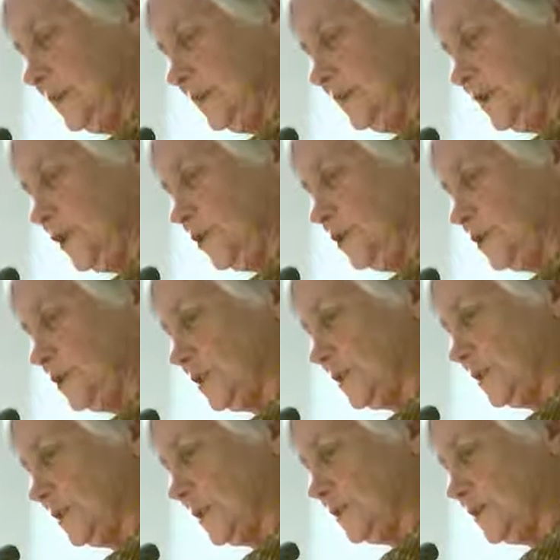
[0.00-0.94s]
hoax
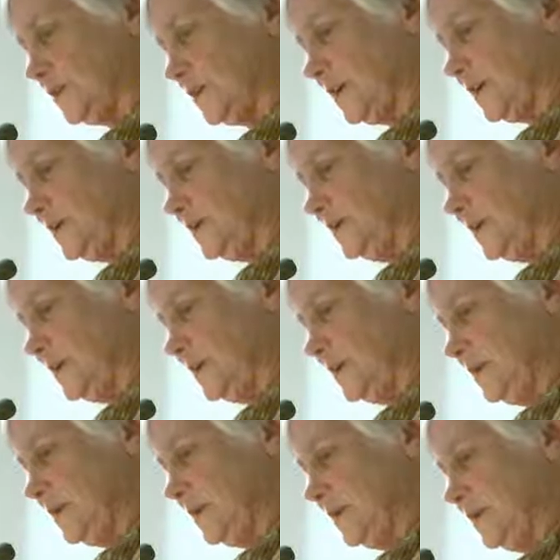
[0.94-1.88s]
of our time
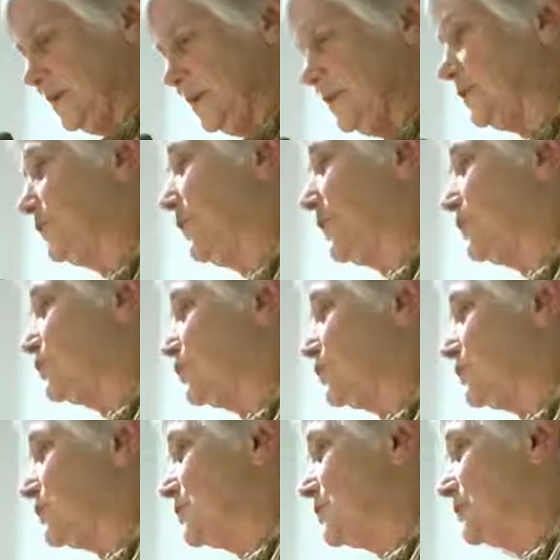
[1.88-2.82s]
is
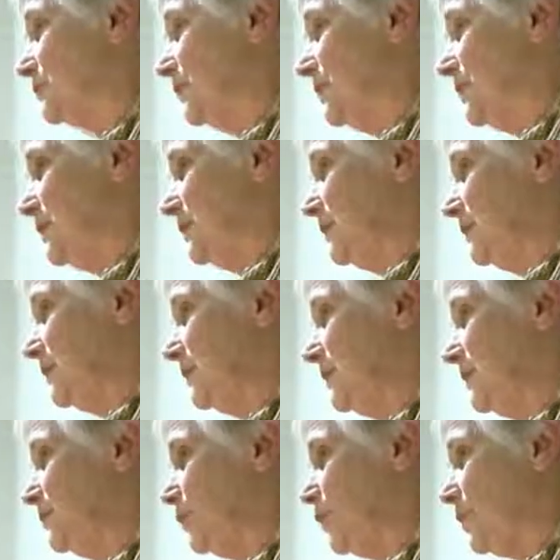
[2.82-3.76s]
vouchers.
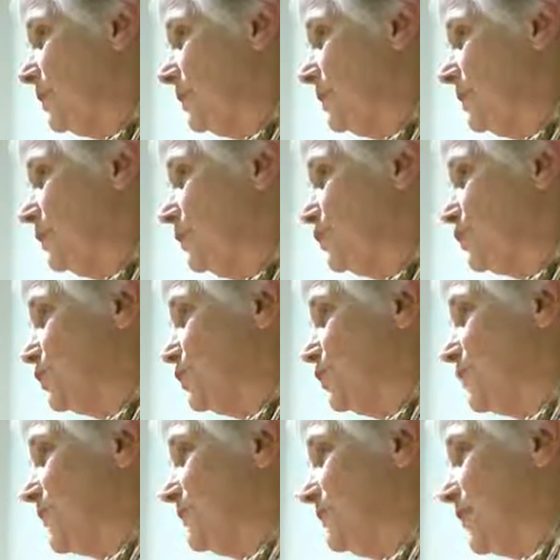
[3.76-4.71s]
The important thing you should
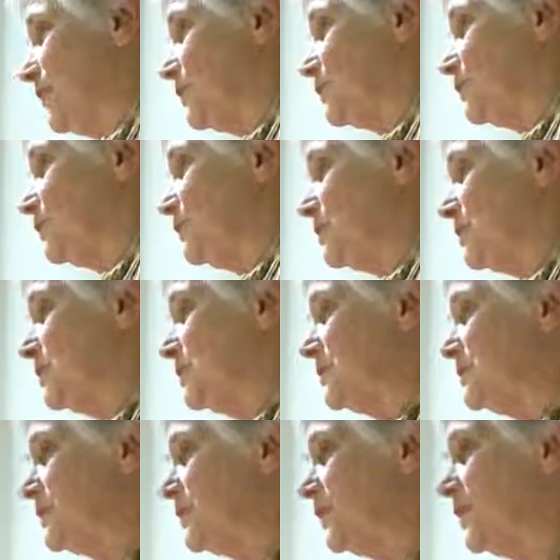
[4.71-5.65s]
know about vouchers
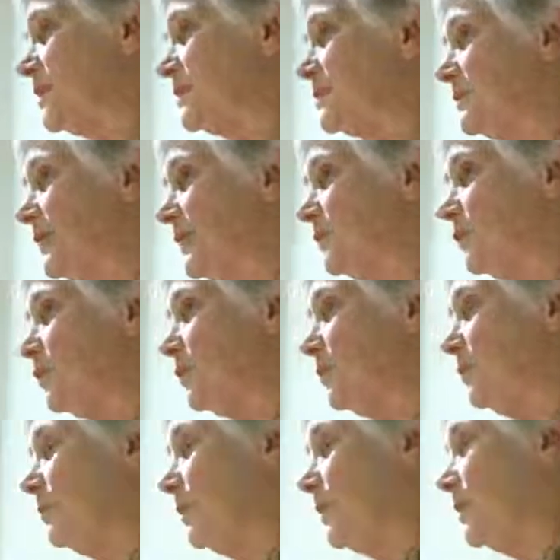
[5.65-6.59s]
is there has never
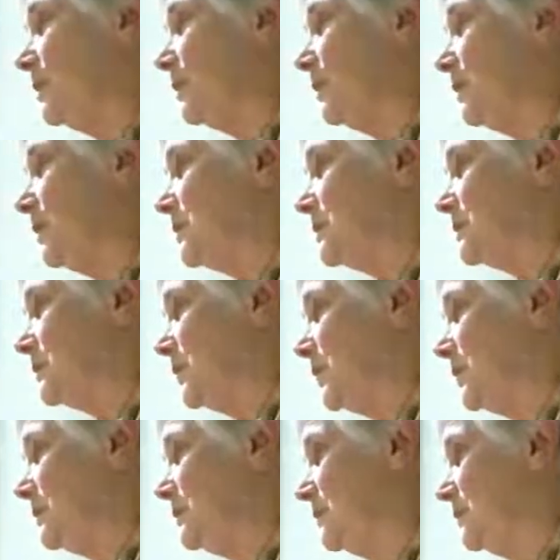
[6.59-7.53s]
been a
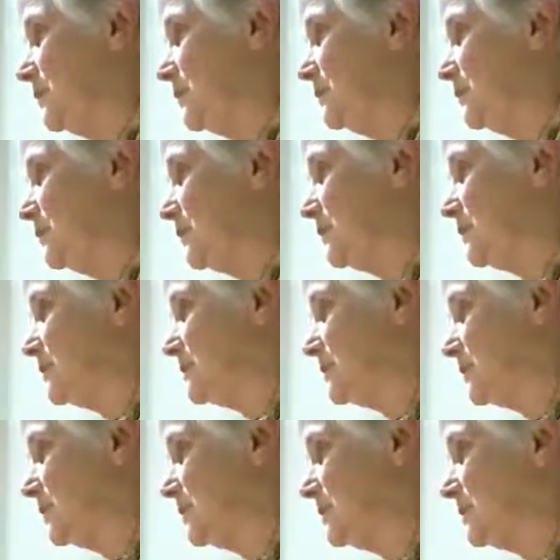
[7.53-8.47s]
state in the United
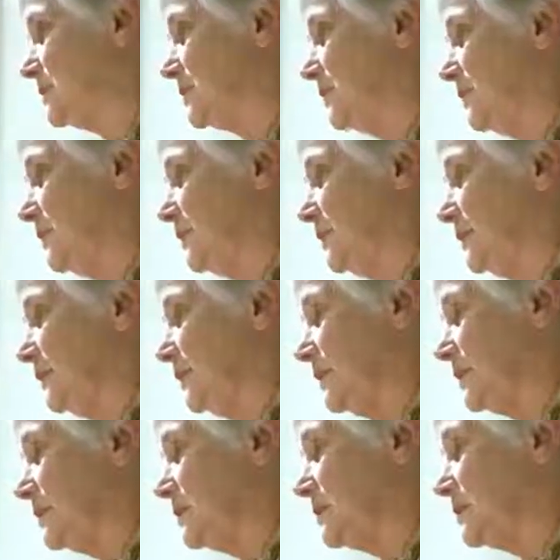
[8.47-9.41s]
States
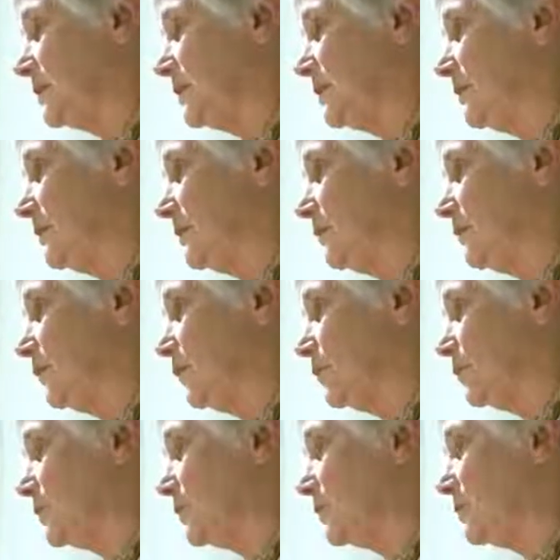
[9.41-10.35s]
that has
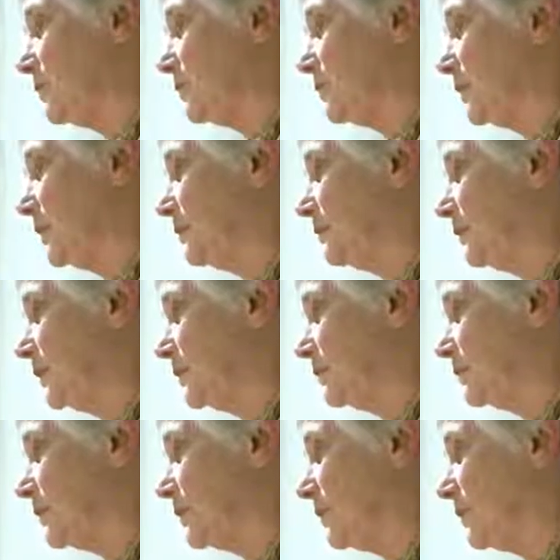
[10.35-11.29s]
voted in
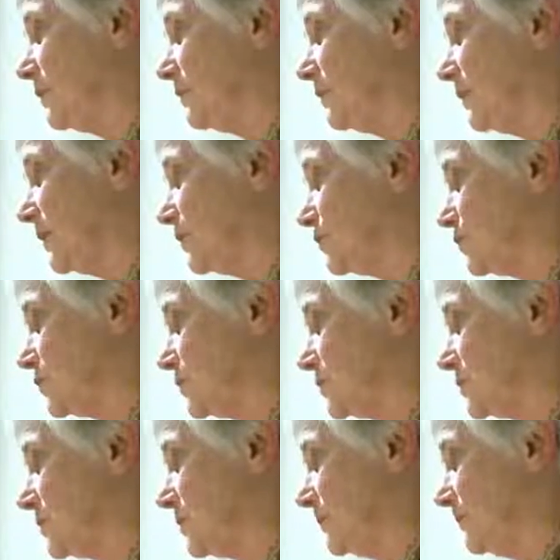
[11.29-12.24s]
favor of
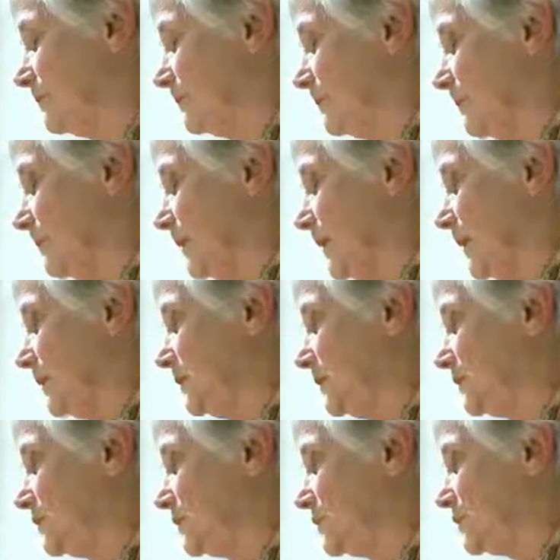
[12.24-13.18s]
vouchers. And
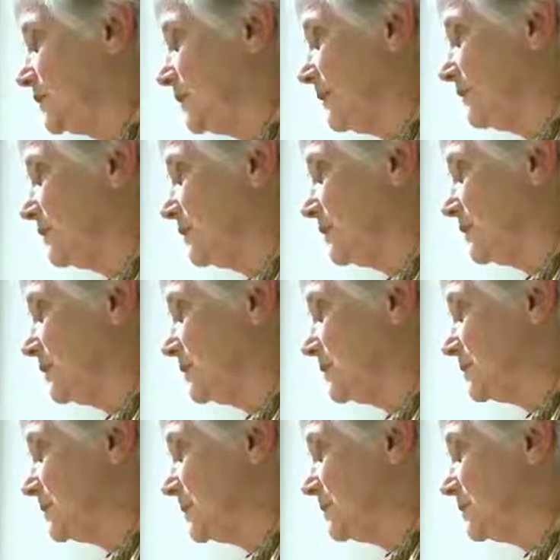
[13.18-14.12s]
yet there are 17
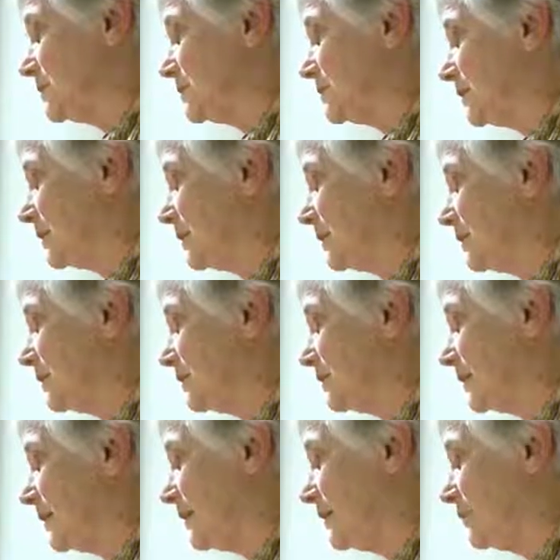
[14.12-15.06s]
states today
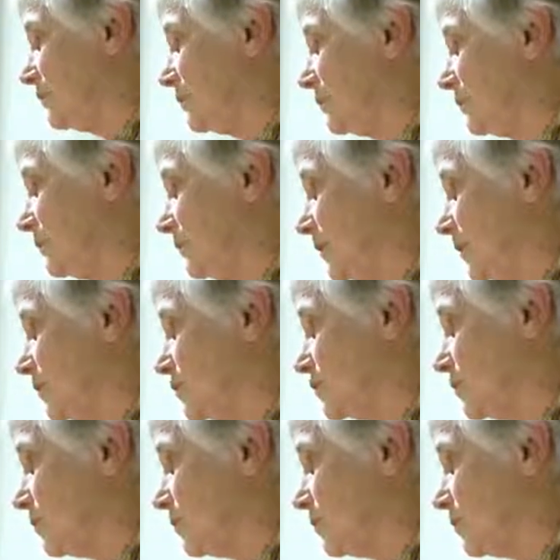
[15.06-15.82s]
that have voucher